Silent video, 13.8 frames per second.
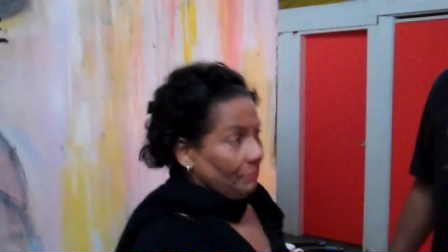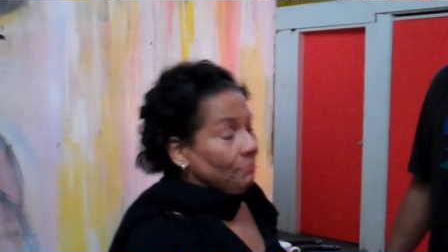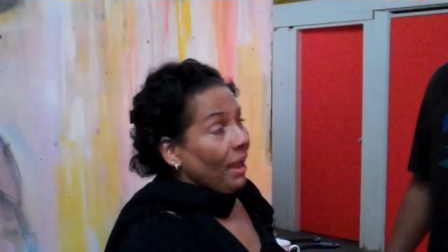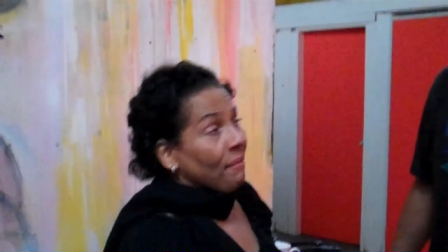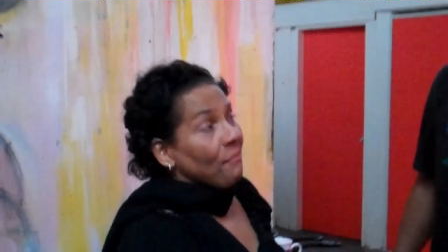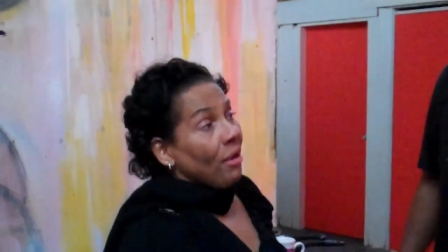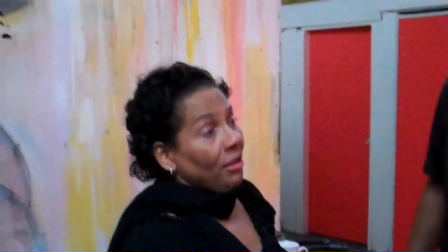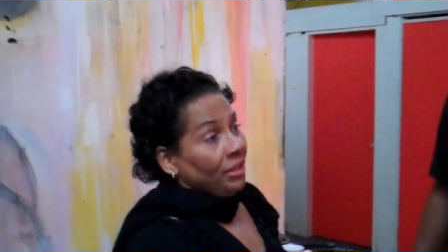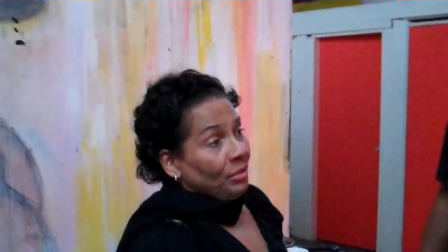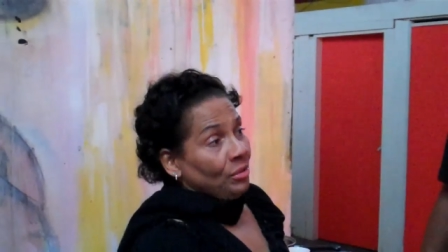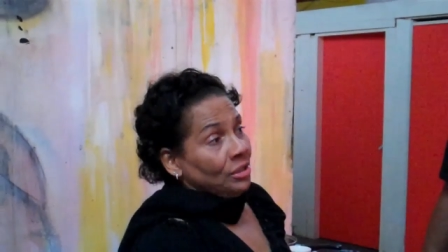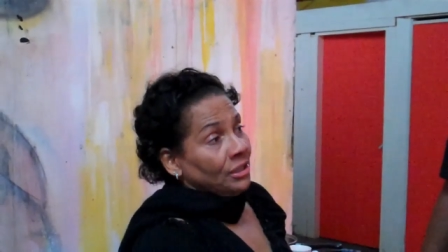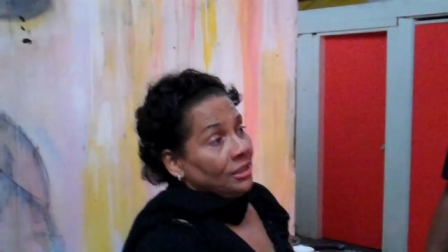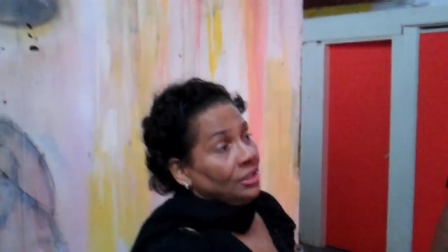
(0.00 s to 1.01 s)
My mother
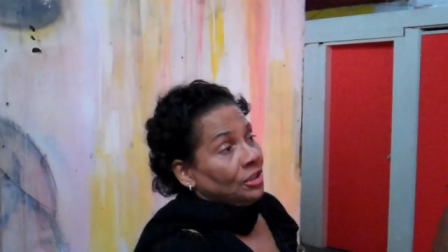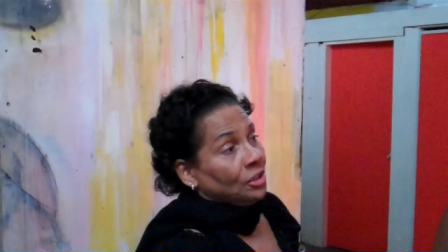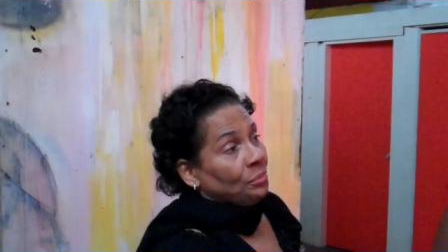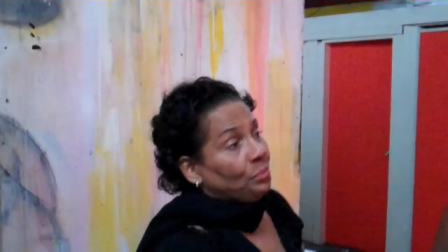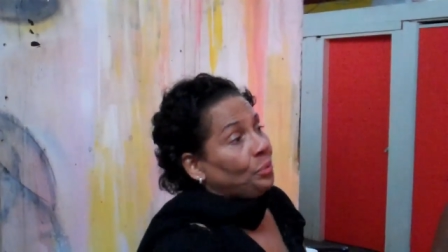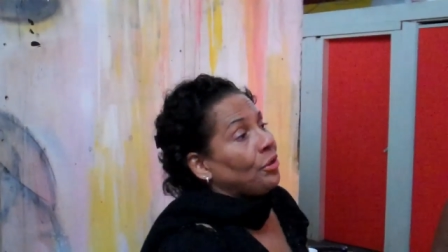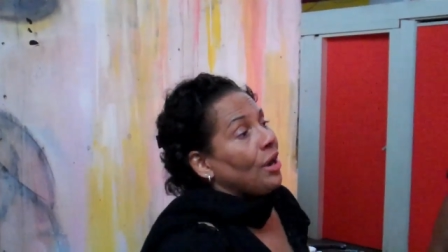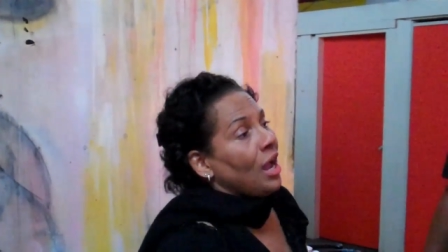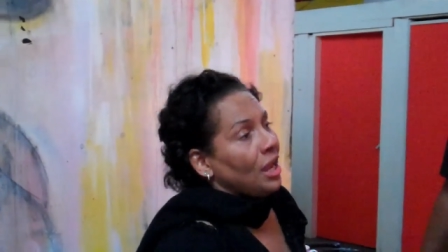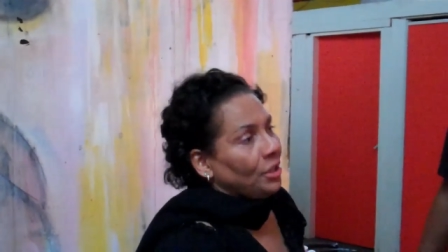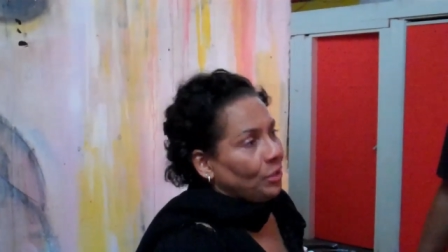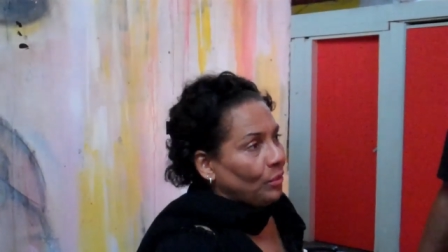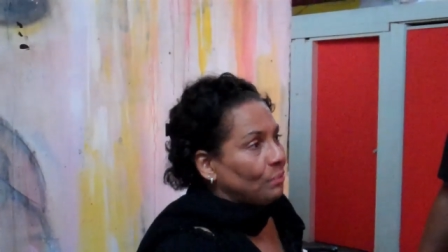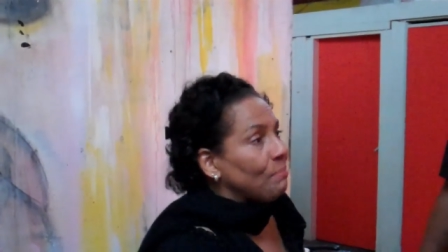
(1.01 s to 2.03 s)
was a
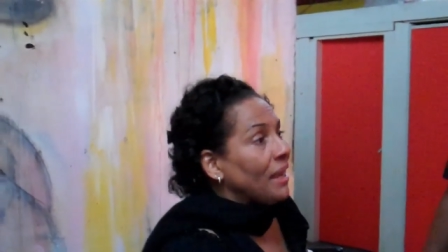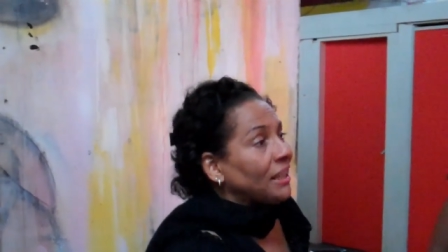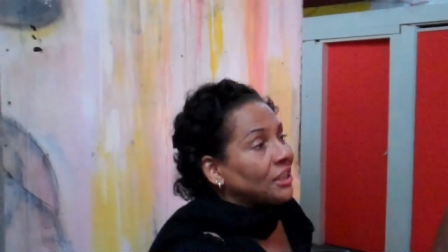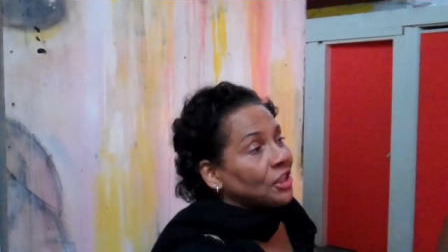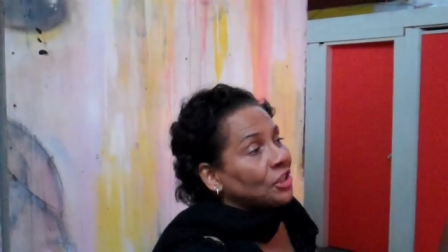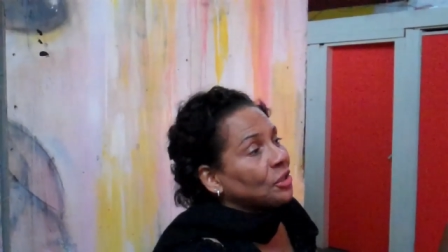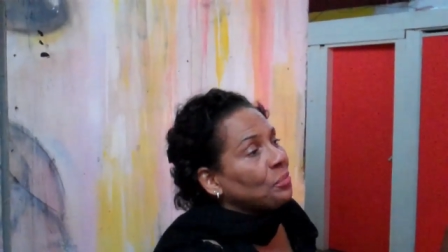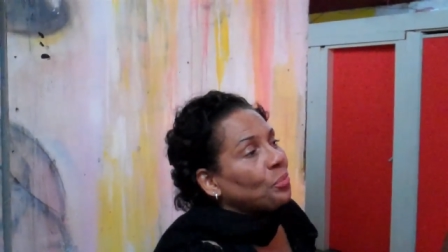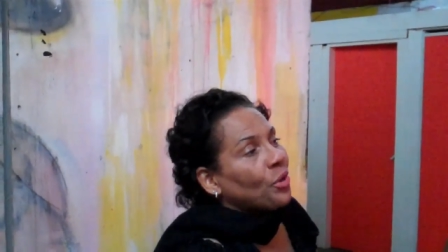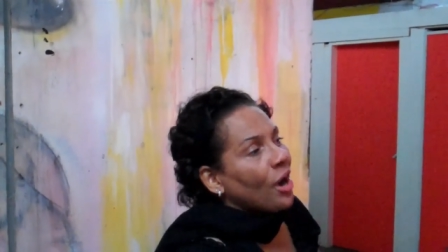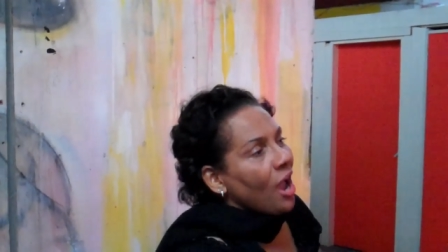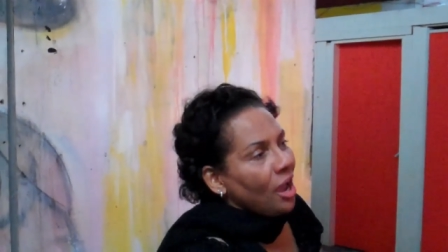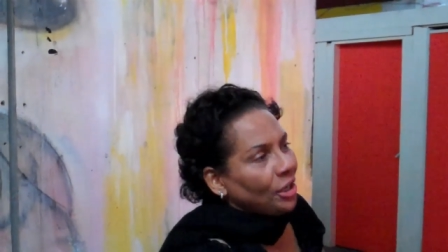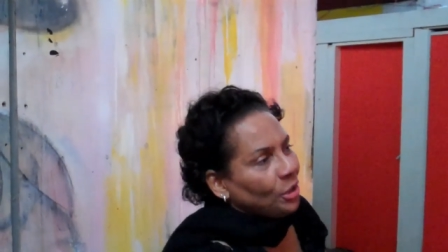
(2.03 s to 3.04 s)
soprano, mezzo
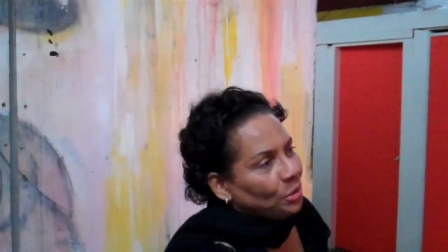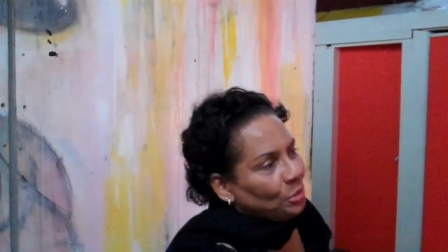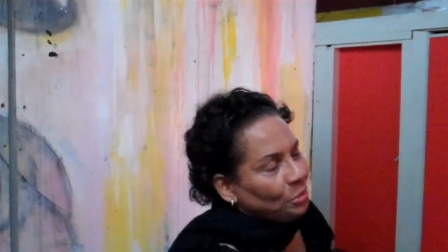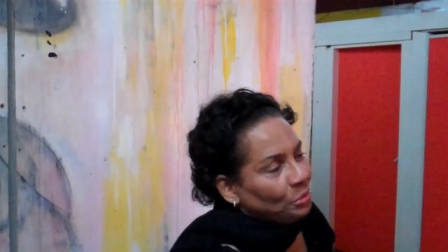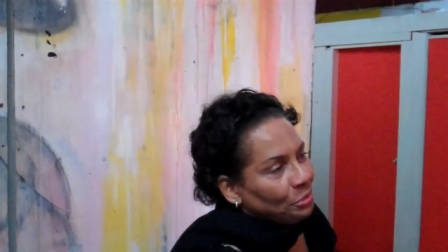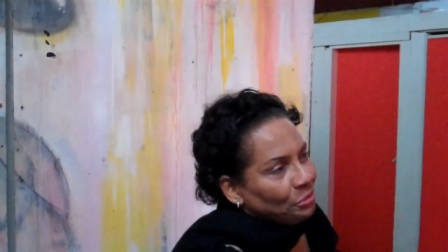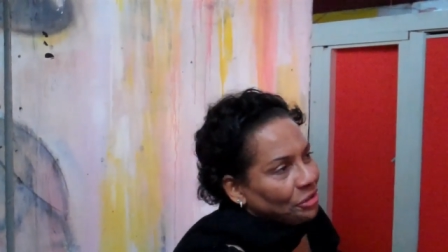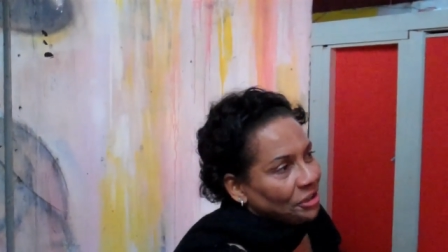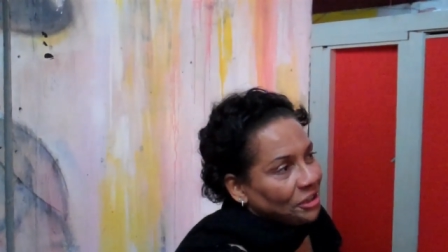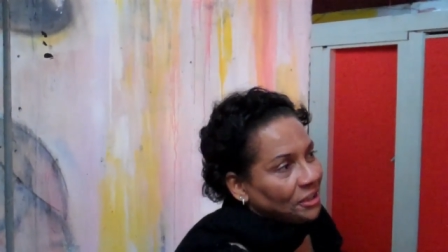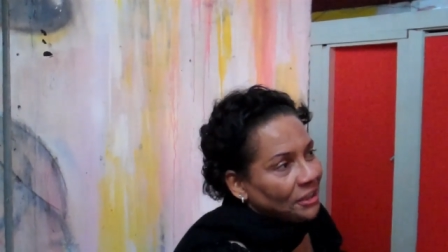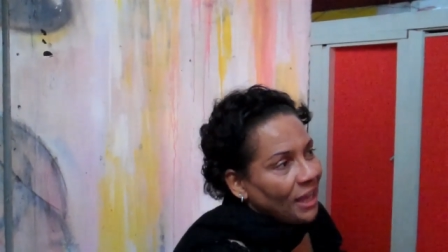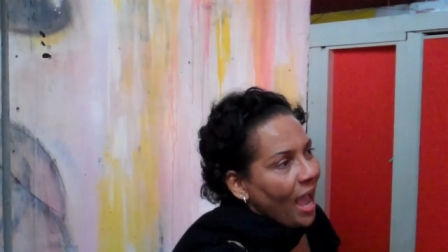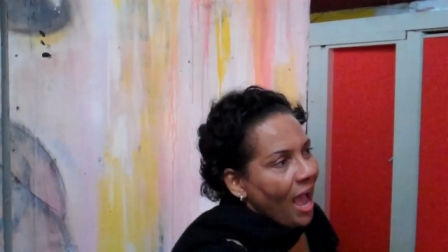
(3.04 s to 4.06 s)
soprano.
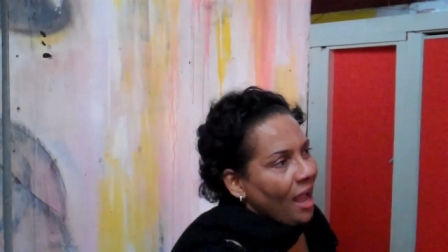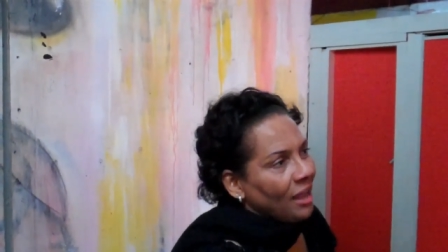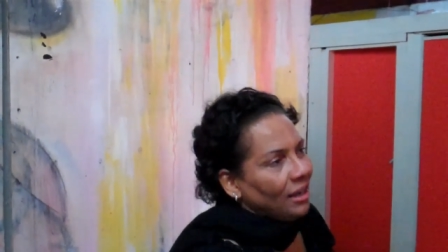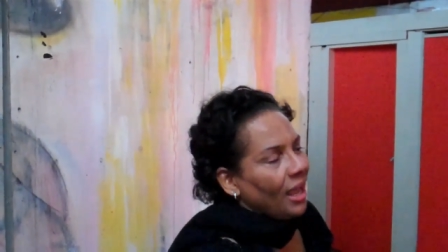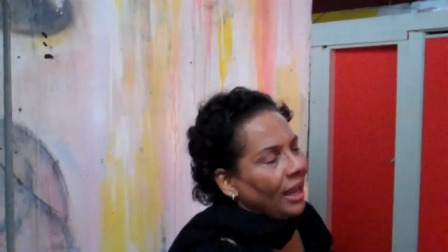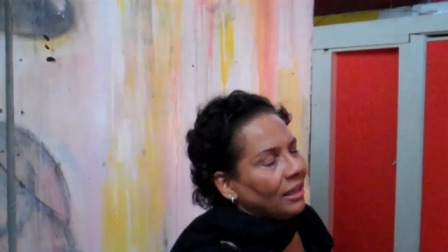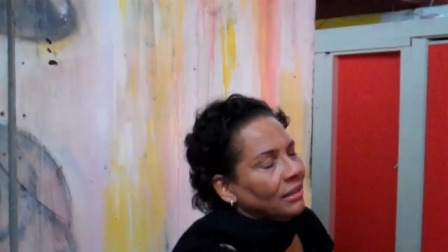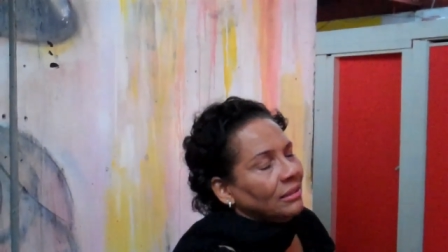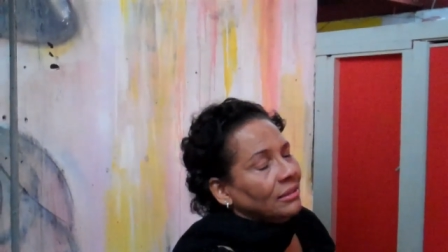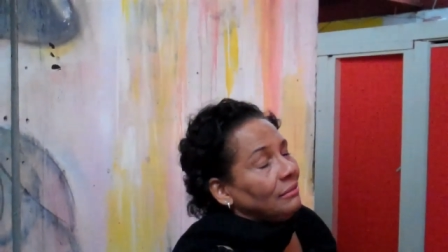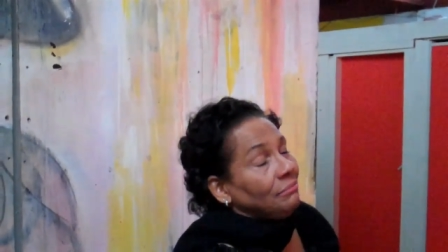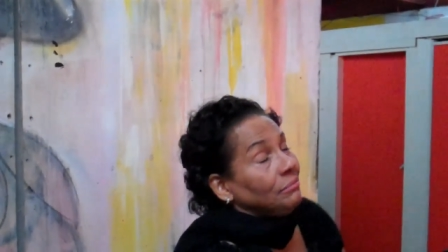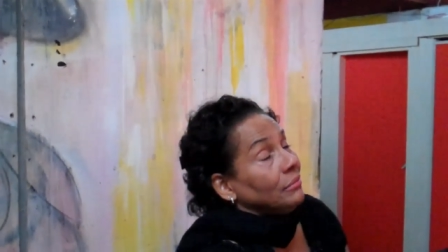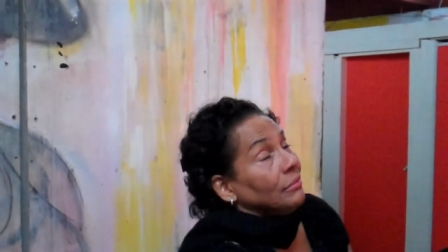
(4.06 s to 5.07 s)
Oh, wow. Like, oh,